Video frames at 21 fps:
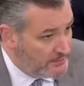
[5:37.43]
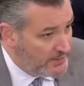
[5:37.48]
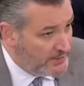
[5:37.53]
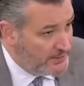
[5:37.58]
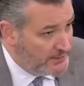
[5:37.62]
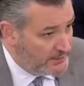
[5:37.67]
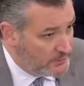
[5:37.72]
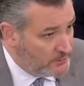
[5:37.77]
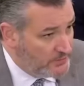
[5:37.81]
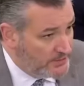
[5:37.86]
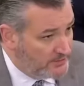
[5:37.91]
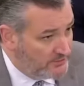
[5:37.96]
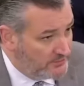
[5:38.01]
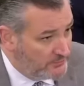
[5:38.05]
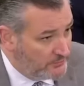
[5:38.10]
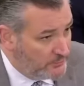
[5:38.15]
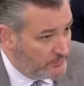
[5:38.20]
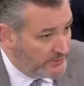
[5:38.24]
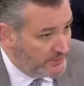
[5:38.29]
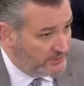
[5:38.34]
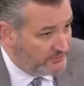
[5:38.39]
in writing a week,
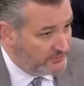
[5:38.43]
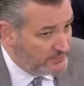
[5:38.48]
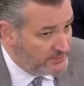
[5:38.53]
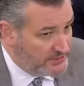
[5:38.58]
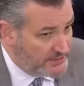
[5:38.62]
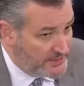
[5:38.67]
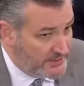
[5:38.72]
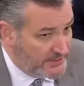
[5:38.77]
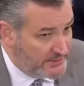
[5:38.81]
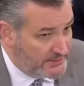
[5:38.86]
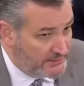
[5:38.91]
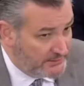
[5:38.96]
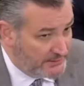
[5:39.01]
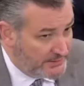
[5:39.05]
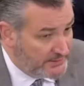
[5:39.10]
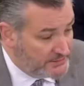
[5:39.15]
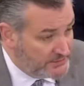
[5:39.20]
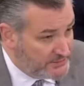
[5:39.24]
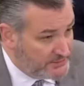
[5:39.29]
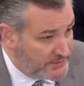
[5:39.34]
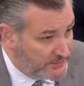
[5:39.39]
week from today to
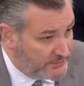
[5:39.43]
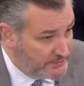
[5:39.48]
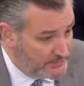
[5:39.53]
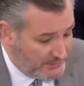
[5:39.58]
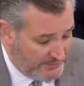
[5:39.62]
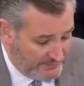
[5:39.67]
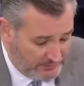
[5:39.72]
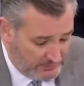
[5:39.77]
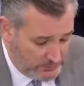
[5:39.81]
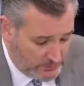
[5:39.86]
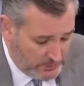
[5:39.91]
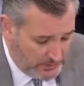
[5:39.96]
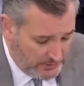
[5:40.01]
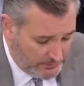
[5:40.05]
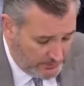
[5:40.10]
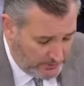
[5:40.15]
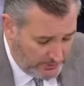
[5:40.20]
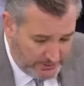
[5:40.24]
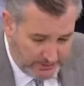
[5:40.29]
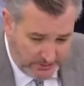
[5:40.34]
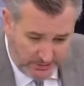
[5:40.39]
let us know the level of
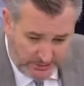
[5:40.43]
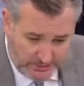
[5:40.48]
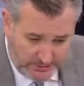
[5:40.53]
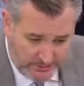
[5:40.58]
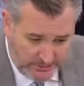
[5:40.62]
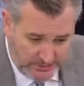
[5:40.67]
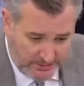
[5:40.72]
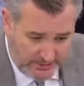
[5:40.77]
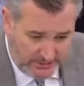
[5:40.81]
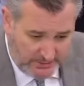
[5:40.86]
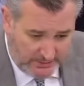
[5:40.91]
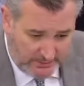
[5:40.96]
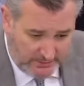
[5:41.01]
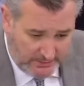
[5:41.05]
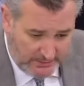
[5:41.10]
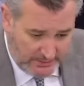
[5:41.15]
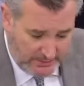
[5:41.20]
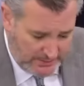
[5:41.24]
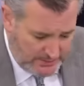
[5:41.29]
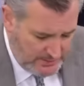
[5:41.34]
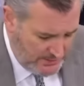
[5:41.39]
cooperation you're seeing.
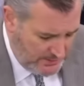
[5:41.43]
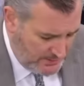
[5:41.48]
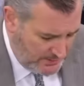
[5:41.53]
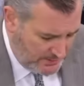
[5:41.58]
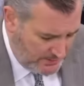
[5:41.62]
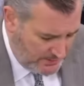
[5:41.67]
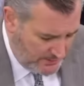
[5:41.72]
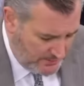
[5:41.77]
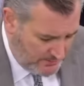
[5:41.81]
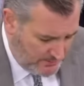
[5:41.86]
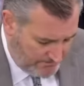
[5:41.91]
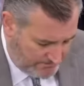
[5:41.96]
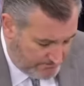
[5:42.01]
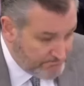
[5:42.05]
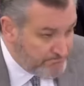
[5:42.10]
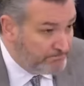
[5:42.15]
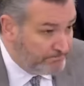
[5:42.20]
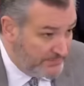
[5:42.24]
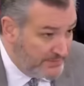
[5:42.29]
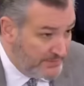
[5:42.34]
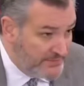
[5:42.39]
Thank you.
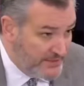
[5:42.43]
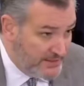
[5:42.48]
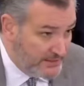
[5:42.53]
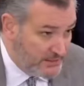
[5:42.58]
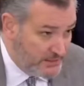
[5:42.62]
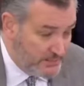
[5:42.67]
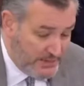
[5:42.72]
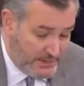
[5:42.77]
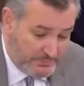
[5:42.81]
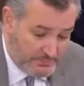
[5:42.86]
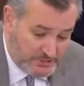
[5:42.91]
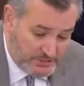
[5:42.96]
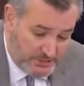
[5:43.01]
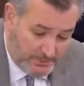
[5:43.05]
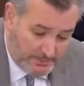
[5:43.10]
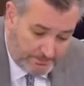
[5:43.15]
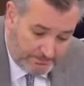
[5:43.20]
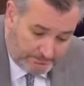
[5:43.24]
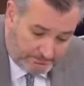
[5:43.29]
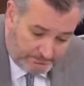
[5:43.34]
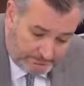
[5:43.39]
Thank you, Madam
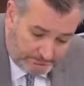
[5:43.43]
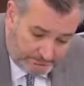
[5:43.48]
Chair.